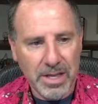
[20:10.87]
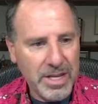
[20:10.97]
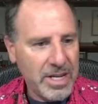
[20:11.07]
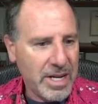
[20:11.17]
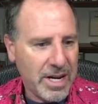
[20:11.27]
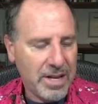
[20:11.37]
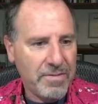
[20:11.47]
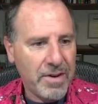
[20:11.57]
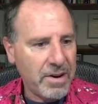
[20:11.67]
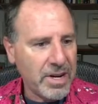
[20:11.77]
The
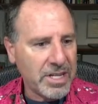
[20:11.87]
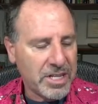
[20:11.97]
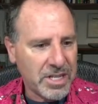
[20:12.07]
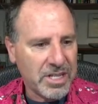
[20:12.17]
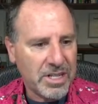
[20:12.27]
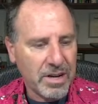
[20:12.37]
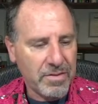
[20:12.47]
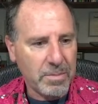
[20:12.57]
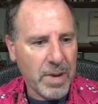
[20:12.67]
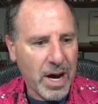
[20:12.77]
variance of
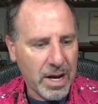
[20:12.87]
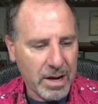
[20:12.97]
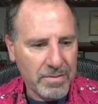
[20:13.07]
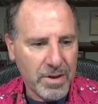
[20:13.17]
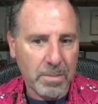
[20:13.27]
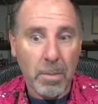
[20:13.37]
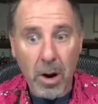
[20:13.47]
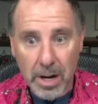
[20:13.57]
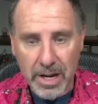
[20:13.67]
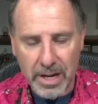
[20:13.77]
the
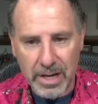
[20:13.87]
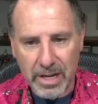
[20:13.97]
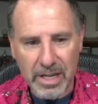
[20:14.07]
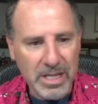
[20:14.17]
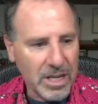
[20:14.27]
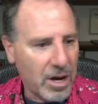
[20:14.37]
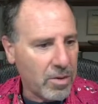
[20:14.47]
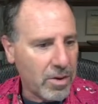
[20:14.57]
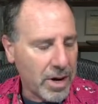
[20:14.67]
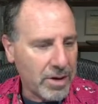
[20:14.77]
market is
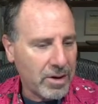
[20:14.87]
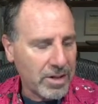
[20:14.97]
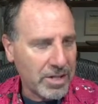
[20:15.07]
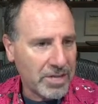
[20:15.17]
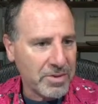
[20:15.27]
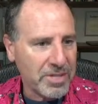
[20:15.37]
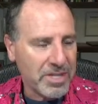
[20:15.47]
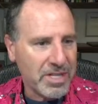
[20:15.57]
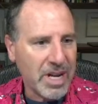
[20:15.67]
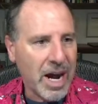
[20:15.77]
lower, and also the
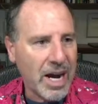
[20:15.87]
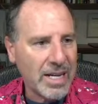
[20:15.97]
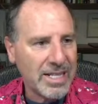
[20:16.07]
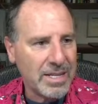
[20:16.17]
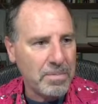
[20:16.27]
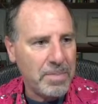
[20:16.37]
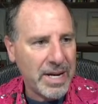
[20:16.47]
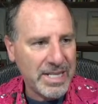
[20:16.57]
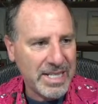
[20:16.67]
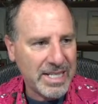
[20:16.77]
stocks, the
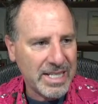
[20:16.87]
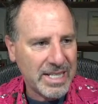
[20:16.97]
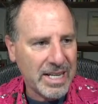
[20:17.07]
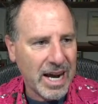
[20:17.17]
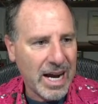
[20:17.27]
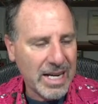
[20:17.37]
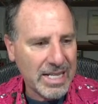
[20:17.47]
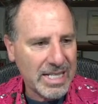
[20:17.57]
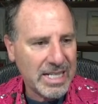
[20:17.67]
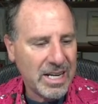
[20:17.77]
best
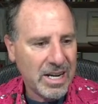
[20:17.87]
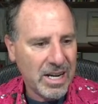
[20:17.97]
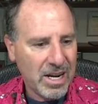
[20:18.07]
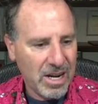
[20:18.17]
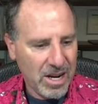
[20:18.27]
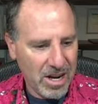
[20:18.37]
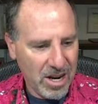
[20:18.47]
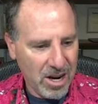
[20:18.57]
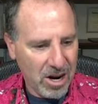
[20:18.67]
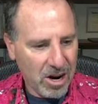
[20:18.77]
stocks,
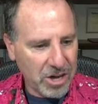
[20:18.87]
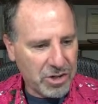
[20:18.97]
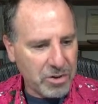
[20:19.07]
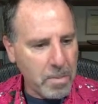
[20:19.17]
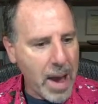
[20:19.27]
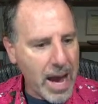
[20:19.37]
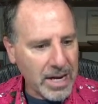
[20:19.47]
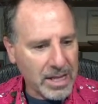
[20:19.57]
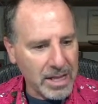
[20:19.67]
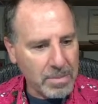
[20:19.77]
are
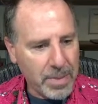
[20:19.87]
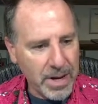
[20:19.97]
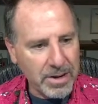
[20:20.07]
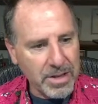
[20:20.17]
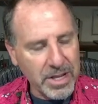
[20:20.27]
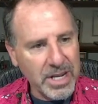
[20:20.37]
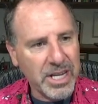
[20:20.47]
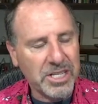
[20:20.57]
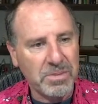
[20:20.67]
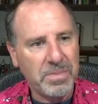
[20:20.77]
dramatically better than the
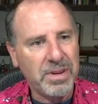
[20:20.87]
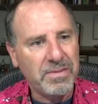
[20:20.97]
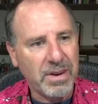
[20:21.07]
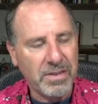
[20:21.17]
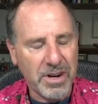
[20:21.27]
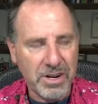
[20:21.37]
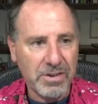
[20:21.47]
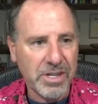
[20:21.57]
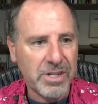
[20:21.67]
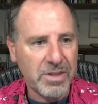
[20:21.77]
S&P
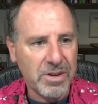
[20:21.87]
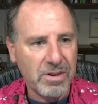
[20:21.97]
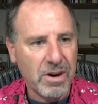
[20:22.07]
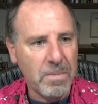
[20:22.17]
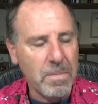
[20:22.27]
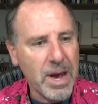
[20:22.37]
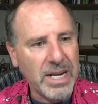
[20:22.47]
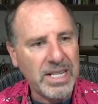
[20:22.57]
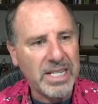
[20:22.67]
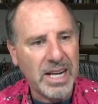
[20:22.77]
500. So there are
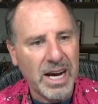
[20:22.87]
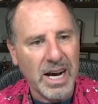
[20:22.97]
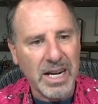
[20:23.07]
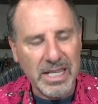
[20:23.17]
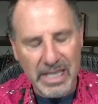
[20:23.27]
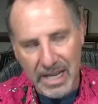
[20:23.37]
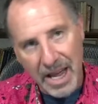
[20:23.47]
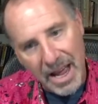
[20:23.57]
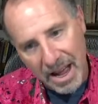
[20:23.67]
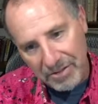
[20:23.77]
many stocks that
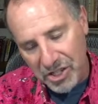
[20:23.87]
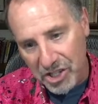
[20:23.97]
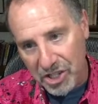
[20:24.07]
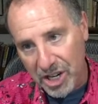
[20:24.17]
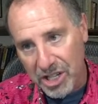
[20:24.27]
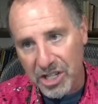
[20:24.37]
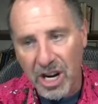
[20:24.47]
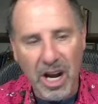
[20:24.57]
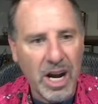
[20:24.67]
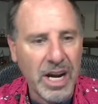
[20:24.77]
have such
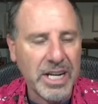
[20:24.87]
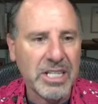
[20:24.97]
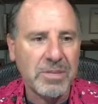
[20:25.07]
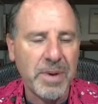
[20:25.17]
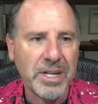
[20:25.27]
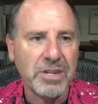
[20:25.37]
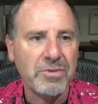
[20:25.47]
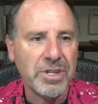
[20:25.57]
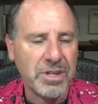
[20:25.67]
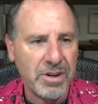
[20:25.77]
a high expected
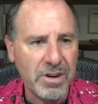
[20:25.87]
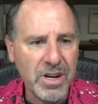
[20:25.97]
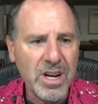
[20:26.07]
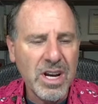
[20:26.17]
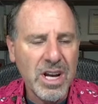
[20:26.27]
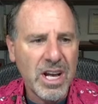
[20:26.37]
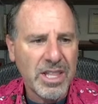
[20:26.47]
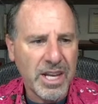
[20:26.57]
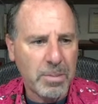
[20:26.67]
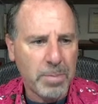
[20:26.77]
return
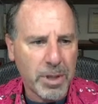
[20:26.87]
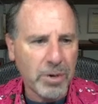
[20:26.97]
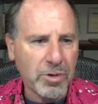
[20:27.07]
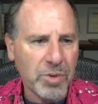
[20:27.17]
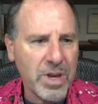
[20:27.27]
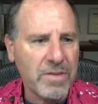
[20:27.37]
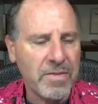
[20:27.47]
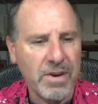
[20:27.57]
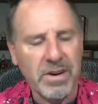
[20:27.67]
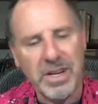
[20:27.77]
that it blows away the
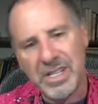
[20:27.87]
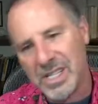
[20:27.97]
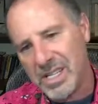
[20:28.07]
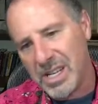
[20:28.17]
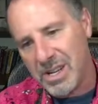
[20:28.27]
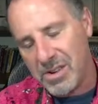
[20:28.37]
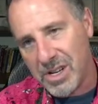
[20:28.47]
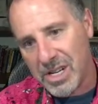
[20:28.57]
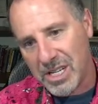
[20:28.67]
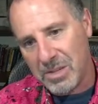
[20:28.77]
variance that you
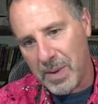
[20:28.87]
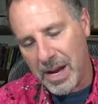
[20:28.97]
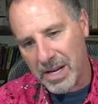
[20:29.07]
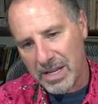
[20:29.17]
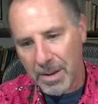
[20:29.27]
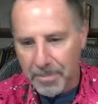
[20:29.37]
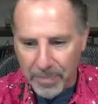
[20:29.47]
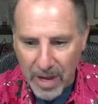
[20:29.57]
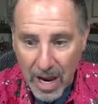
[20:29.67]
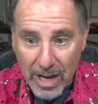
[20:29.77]
could expect.
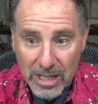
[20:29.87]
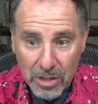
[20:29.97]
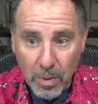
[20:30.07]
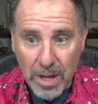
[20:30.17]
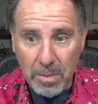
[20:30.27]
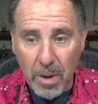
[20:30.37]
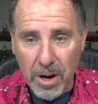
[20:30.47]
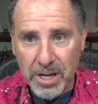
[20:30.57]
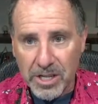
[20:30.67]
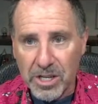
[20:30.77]
This is why the
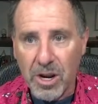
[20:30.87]
market's